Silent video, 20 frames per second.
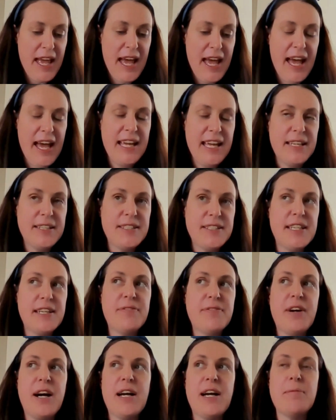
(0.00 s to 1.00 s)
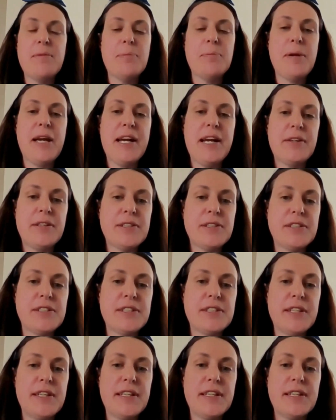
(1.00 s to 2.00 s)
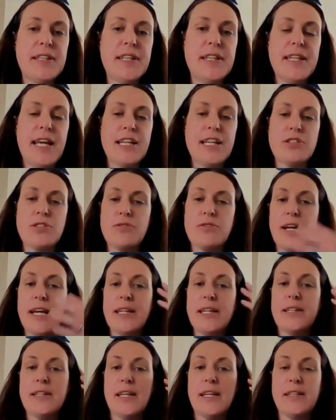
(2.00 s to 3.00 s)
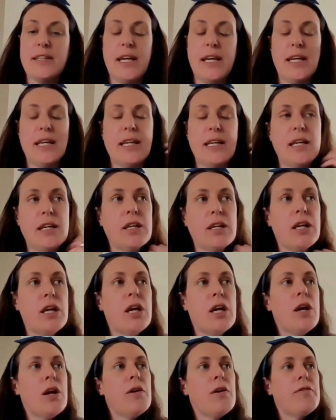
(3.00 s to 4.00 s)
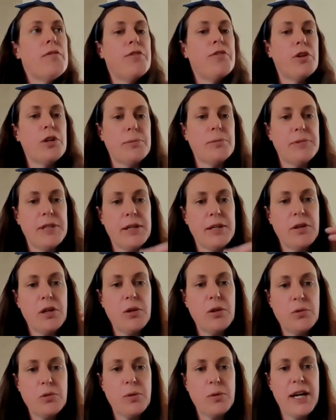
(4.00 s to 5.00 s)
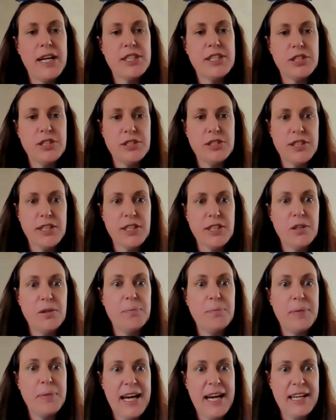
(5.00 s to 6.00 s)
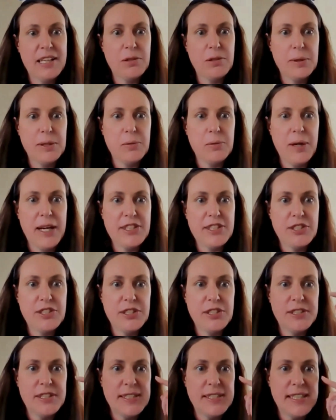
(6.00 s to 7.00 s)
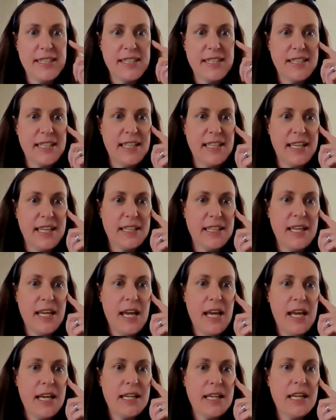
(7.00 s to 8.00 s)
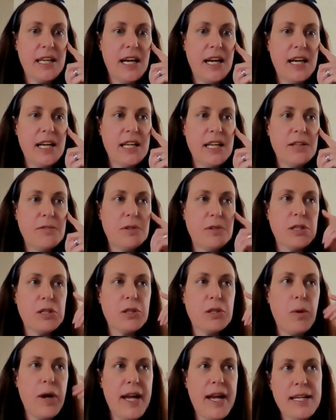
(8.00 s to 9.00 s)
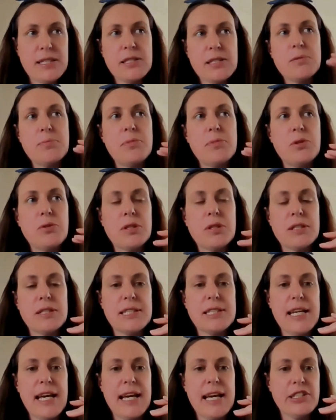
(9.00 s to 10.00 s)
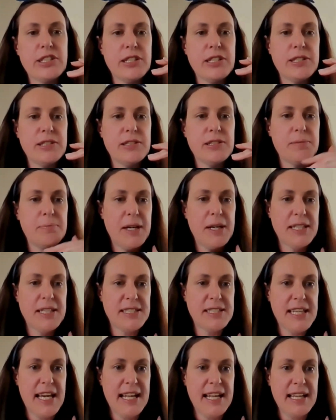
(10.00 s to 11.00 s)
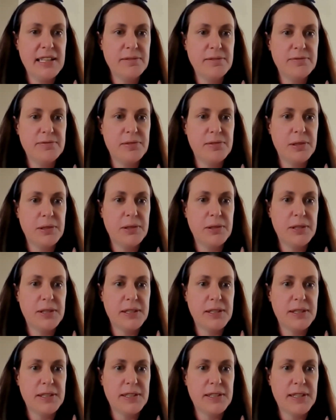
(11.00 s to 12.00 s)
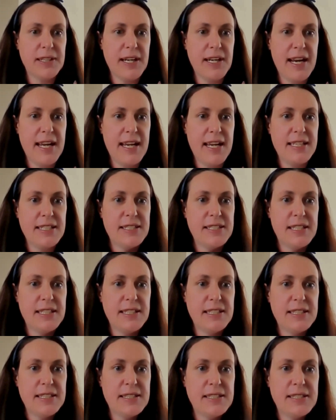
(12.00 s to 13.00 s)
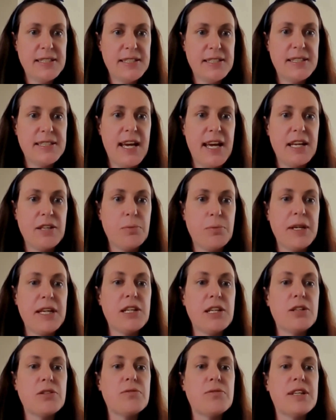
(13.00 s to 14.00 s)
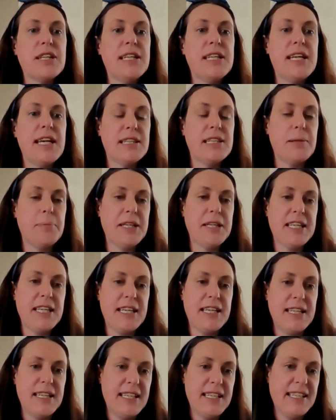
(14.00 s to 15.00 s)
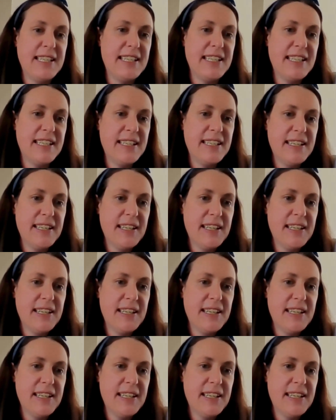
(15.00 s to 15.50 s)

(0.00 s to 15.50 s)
And if I'm a parent, that's great that they can form their own questions and come back with questions and things like that. Can I request more sessions myself, or is it that we agree at the beginning,